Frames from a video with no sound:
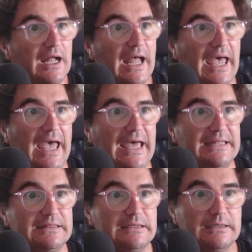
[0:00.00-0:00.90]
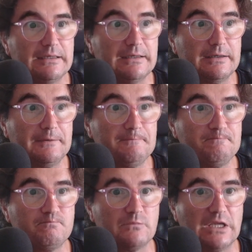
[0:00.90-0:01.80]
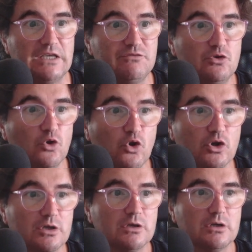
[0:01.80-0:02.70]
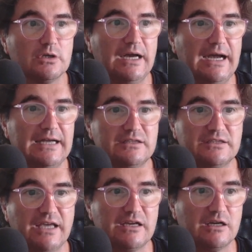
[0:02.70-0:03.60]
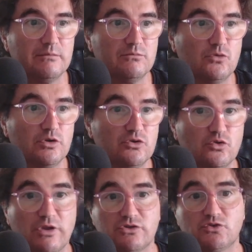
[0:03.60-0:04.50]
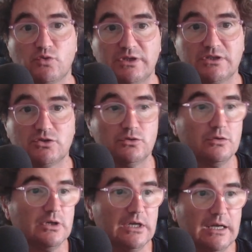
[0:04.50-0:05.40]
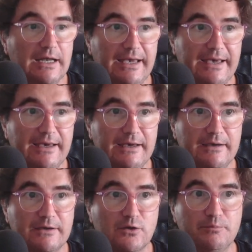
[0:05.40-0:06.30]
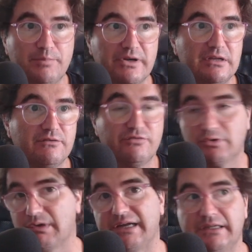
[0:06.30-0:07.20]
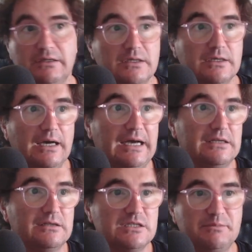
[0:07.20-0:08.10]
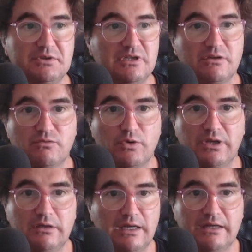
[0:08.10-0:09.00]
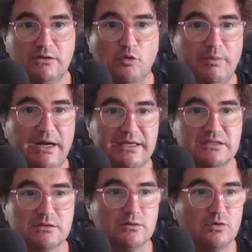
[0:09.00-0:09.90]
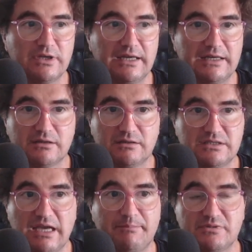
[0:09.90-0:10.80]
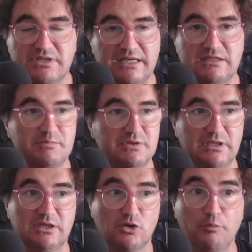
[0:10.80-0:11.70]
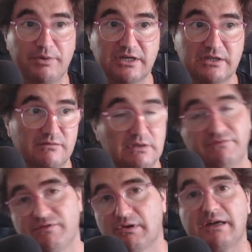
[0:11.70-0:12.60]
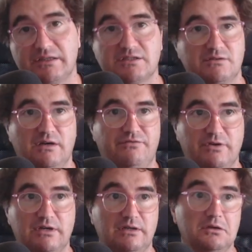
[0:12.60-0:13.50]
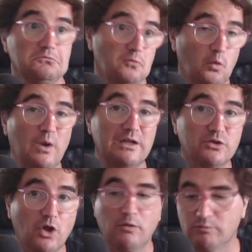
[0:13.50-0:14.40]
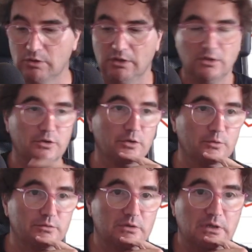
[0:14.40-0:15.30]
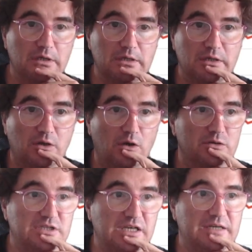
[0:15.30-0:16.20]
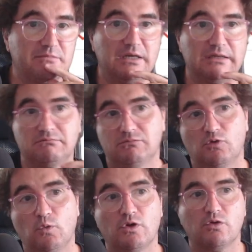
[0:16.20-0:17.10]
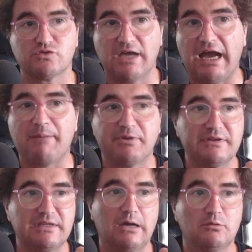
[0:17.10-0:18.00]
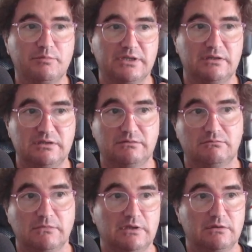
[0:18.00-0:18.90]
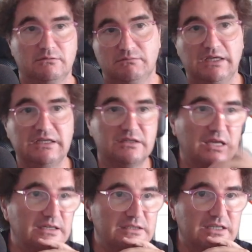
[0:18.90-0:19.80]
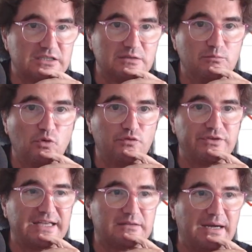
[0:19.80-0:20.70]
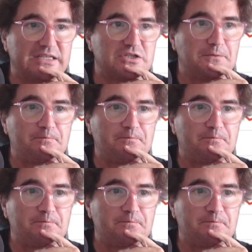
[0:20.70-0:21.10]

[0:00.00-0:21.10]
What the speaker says: And if you look at the diagram during 2022, comparing Ferrari and GPT-3, and nobody is looking at ChatGPT comparatively. Ferrari is a fairly well-known concept and goes up and down, but it doesn't move that much.